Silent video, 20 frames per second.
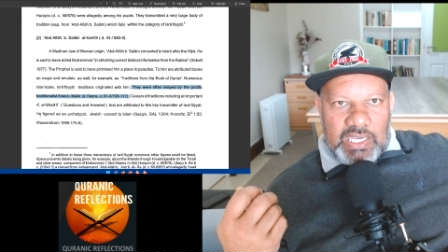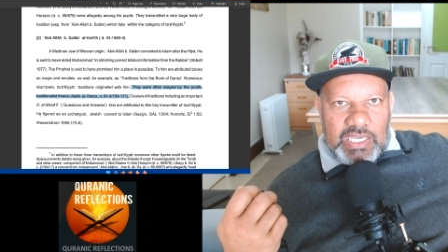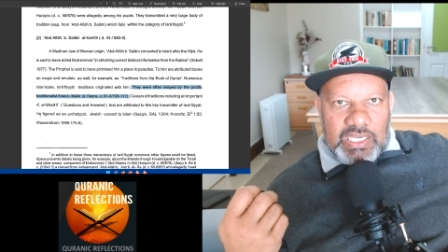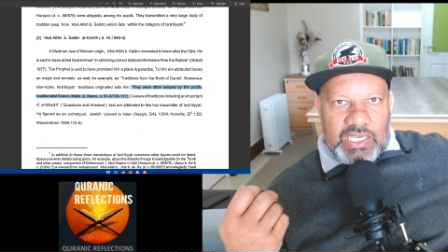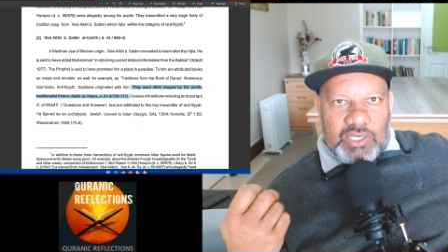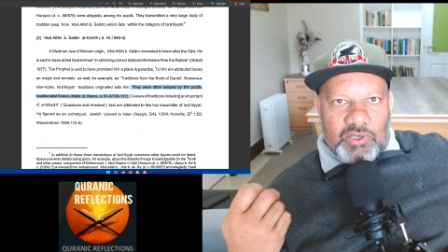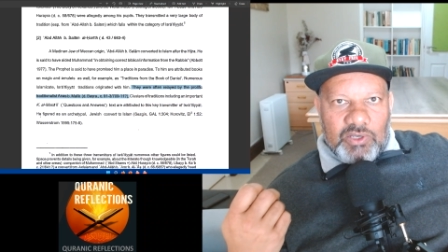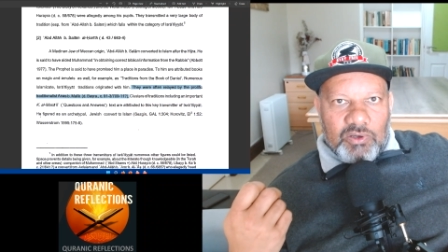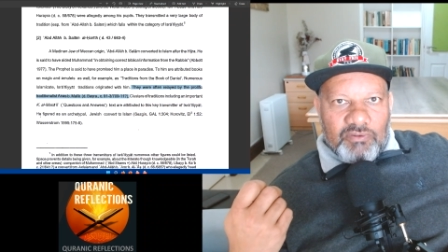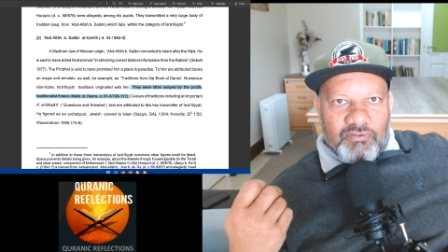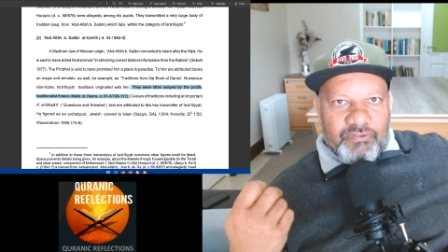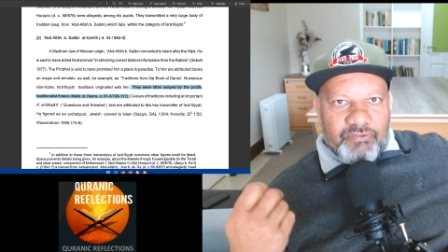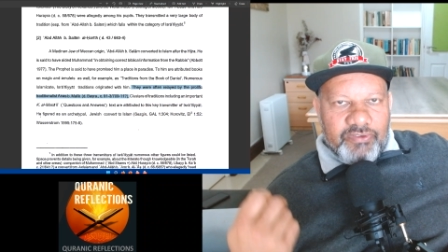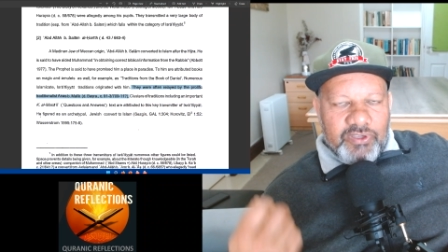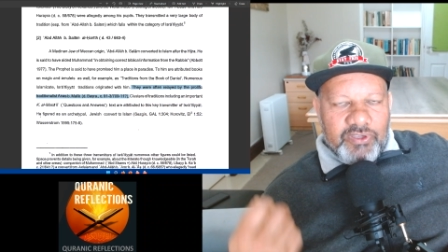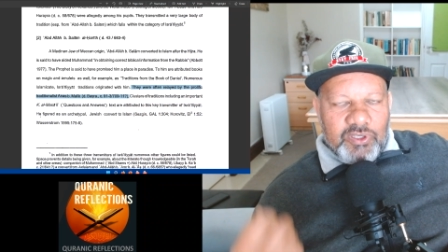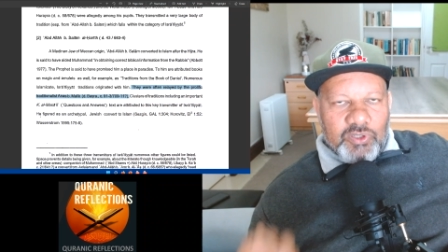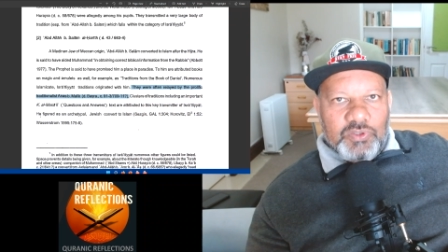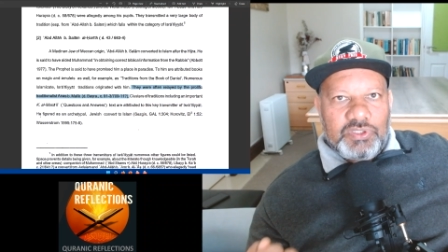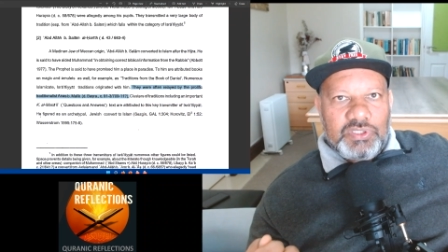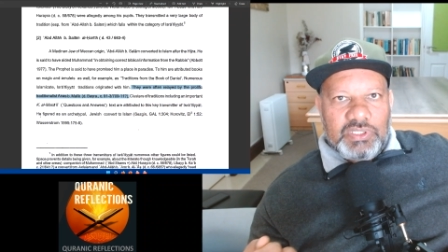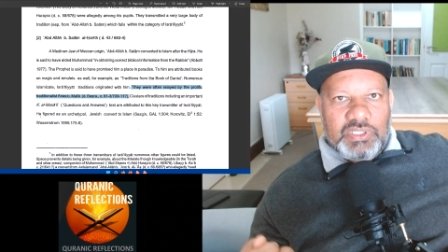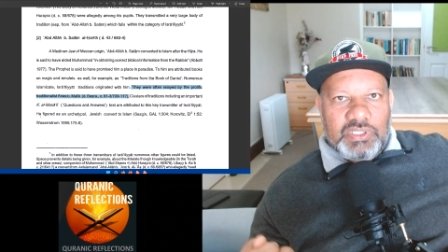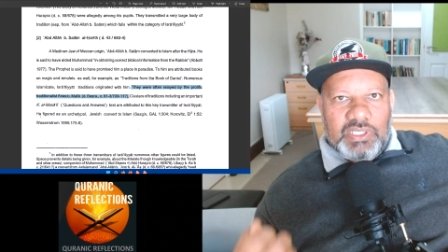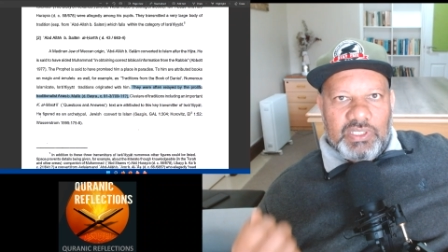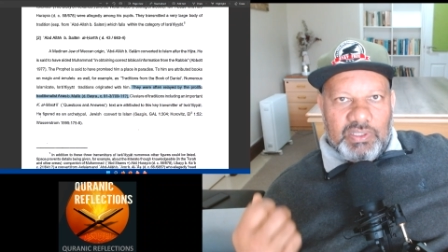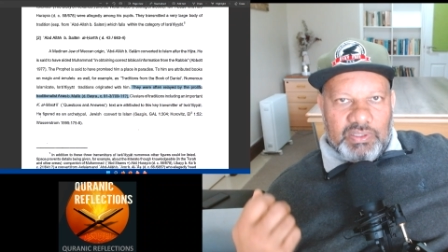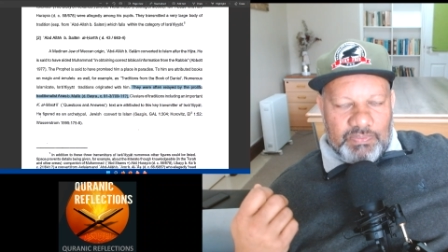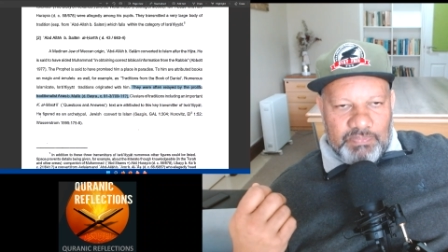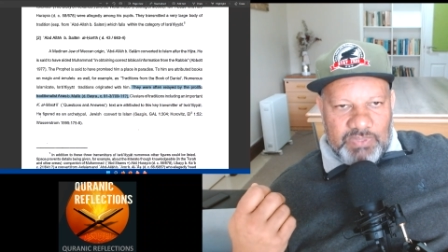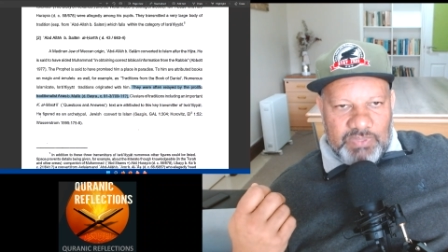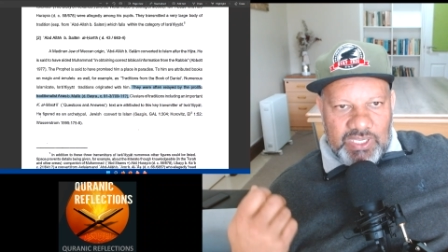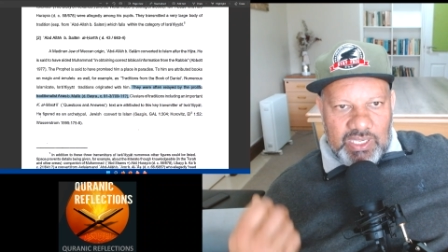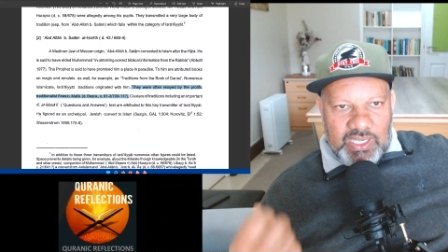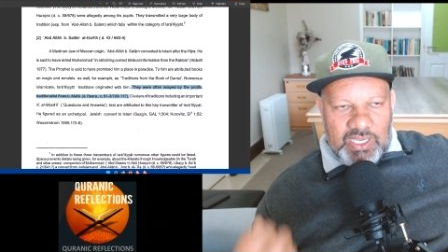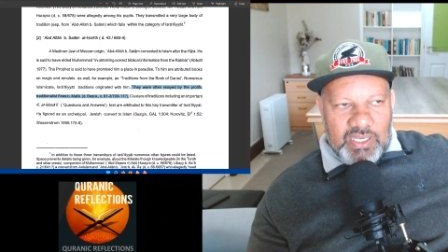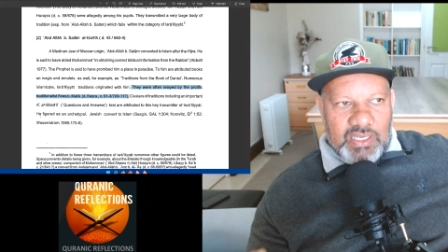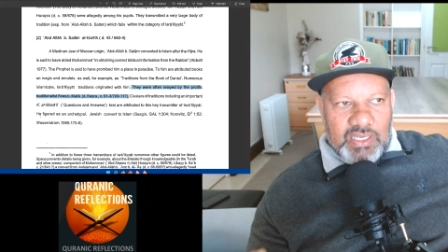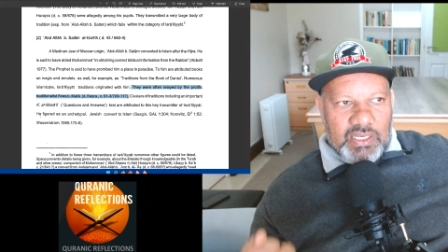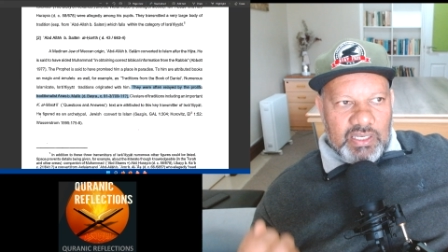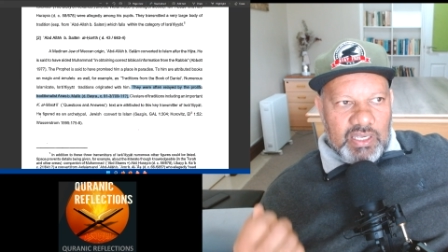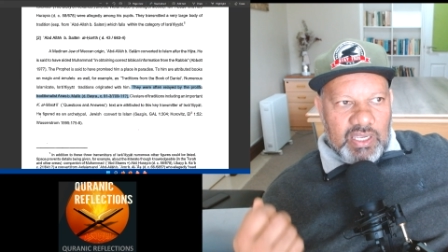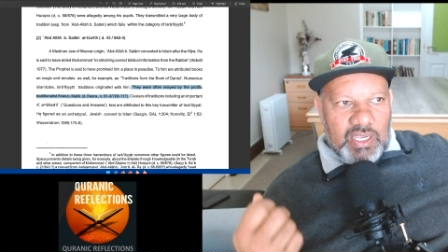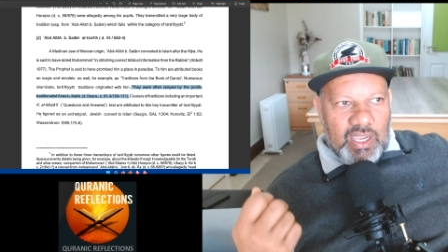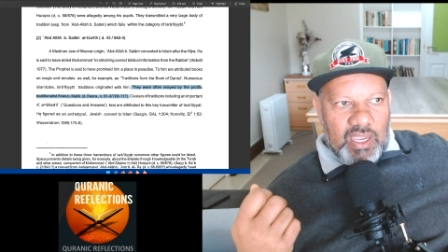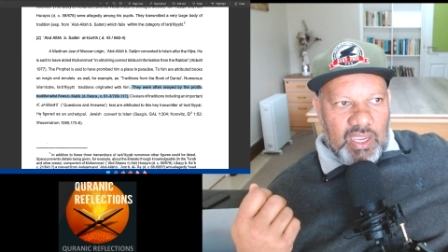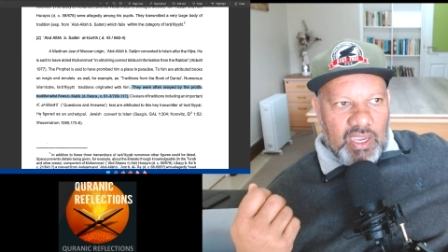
he confused being